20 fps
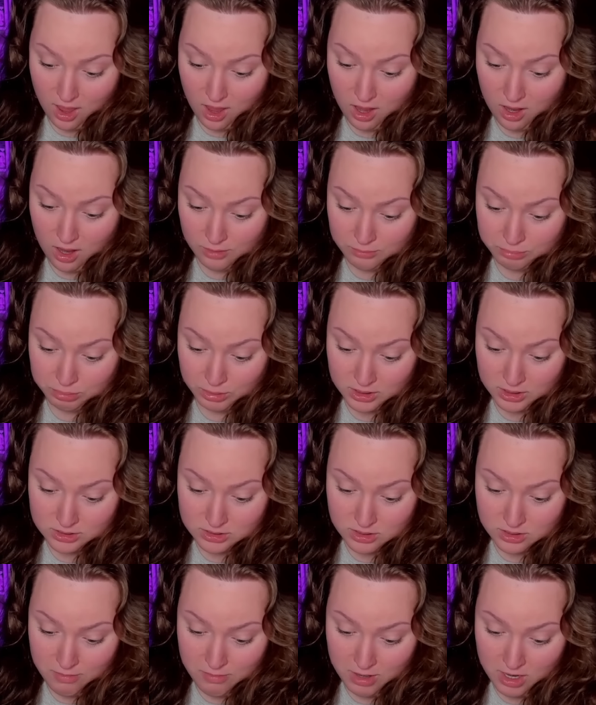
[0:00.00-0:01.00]
and
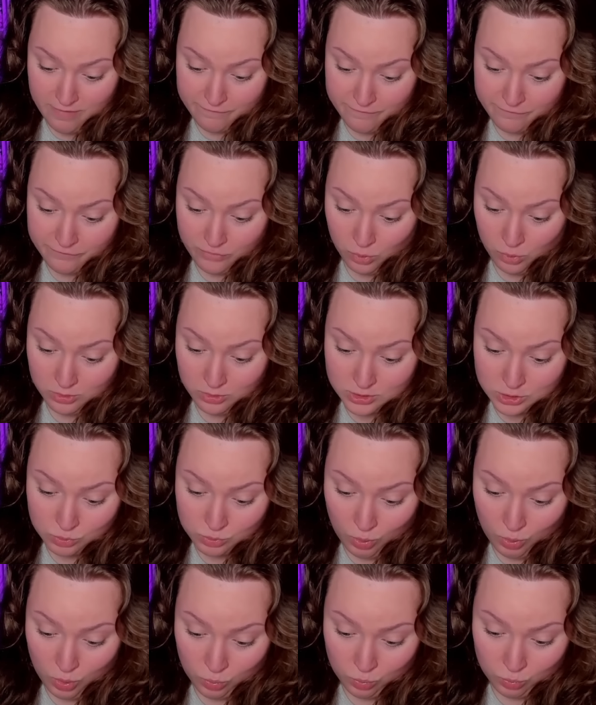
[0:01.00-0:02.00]
placed him in a forest
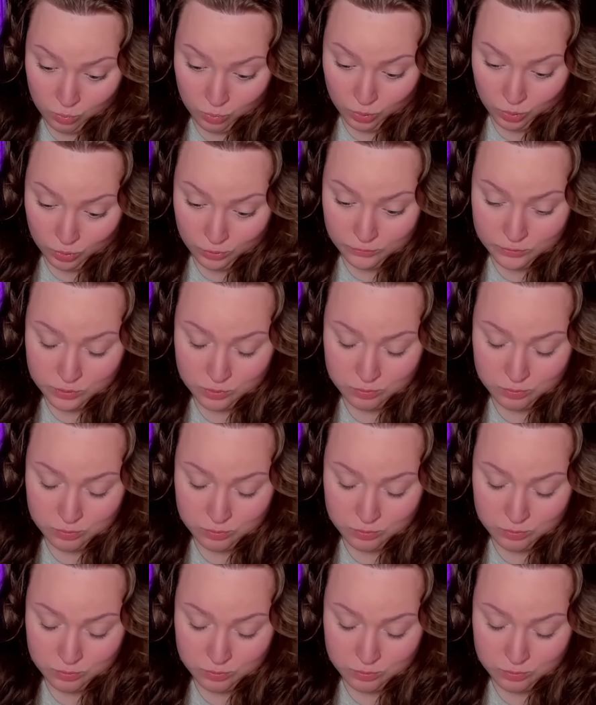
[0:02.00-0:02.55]
where wolves